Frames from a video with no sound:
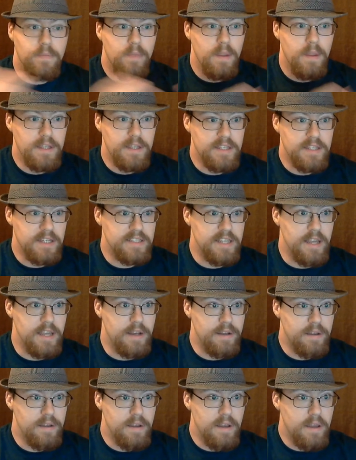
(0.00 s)
Because, like I said,
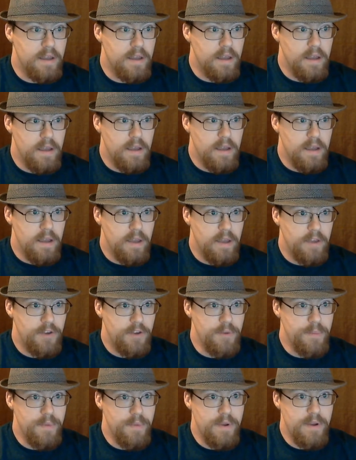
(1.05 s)

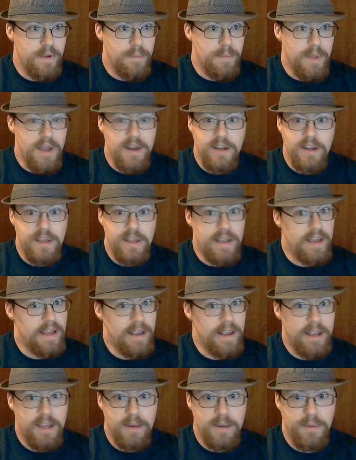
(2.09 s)
humanity
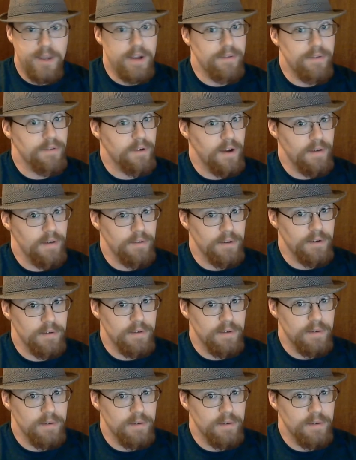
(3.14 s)
ain't going to be here forever.